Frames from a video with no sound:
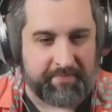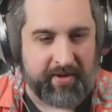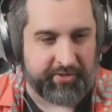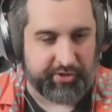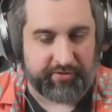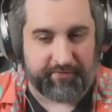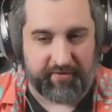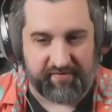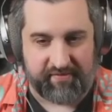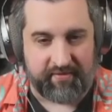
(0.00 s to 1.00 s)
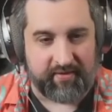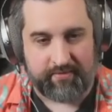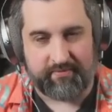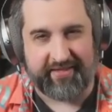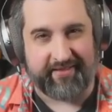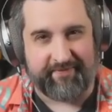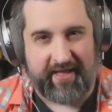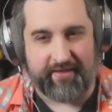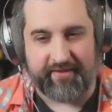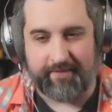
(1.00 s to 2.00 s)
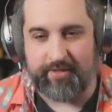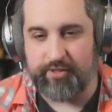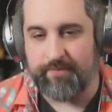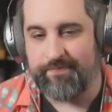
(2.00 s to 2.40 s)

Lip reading: punished for his little Vile damage.